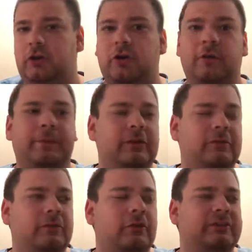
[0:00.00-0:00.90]

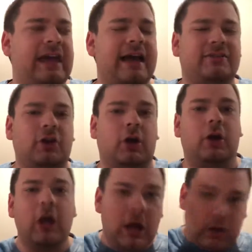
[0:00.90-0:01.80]
Her attacks
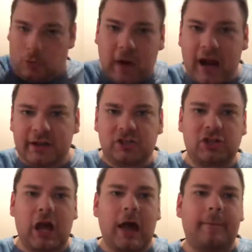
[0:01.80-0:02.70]
are a karate
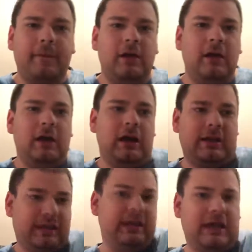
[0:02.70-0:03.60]
chop, a
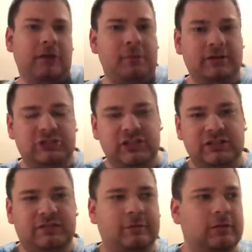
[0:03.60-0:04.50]
kick when
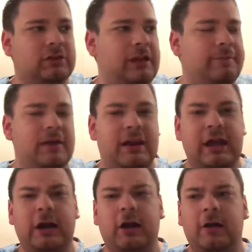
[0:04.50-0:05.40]
she's in
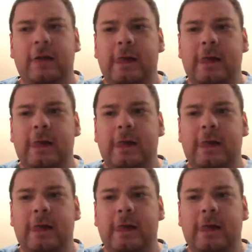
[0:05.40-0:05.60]
midair,